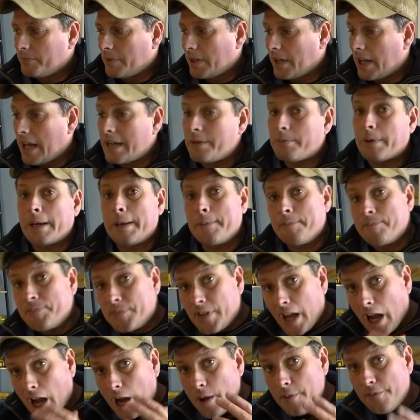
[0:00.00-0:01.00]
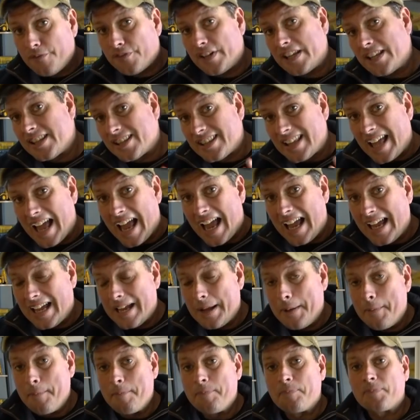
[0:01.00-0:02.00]
But anyway, hopefully
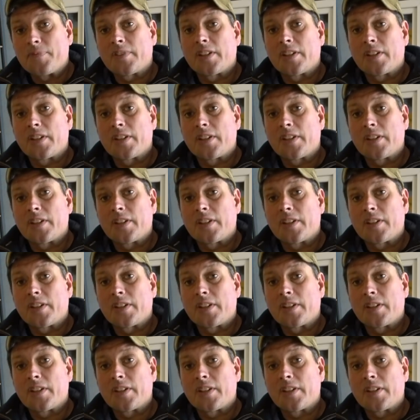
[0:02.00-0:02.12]
that